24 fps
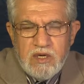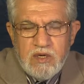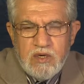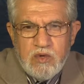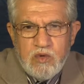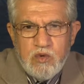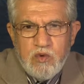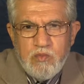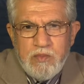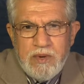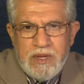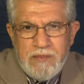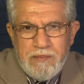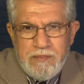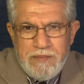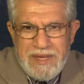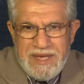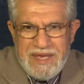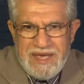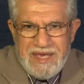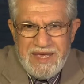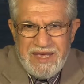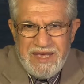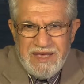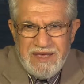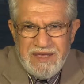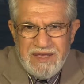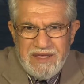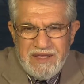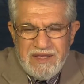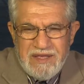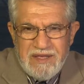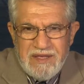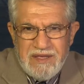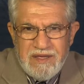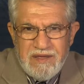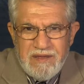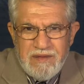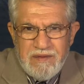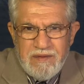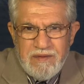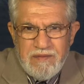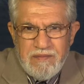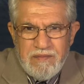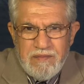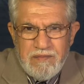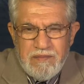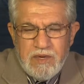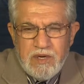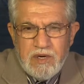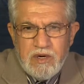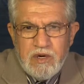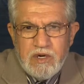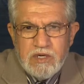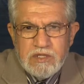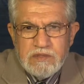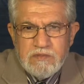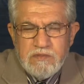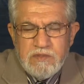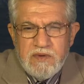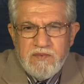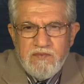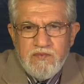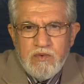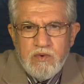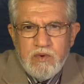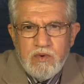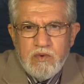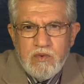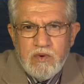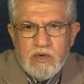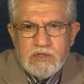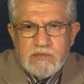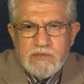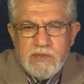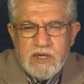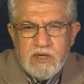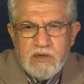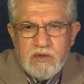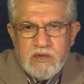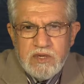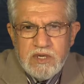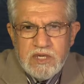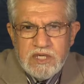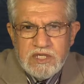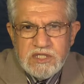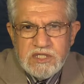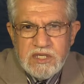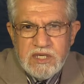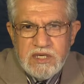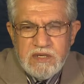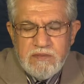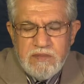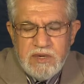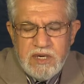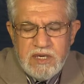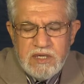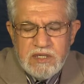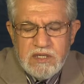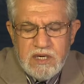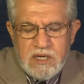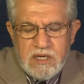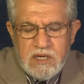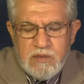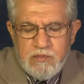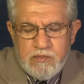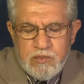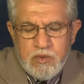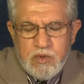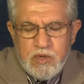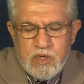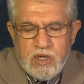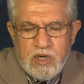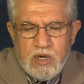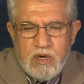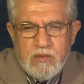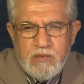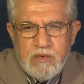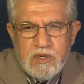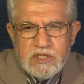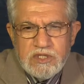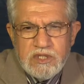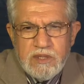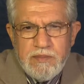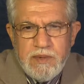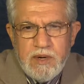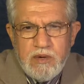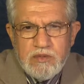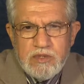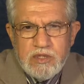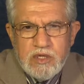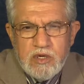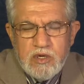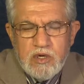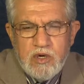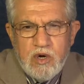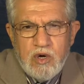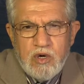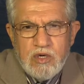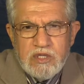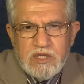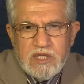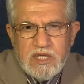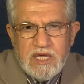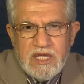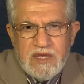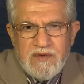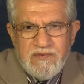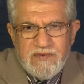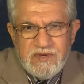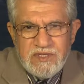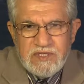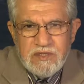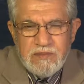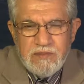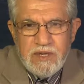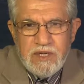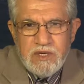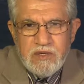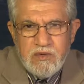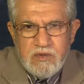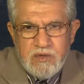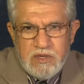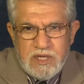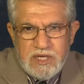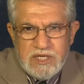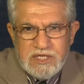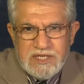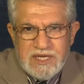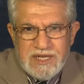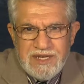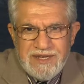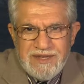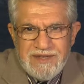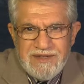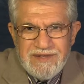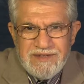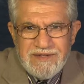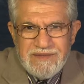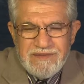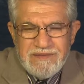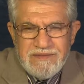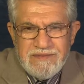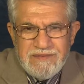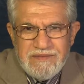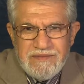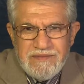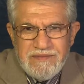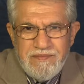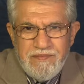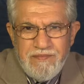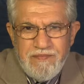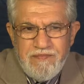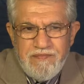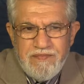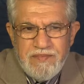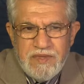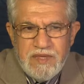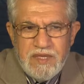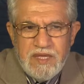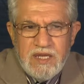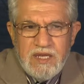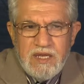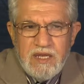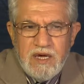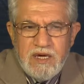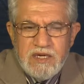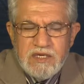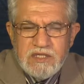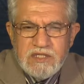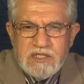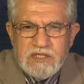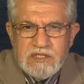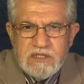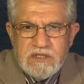human being, because before was my creation. My program was about the God invisible creation. Then I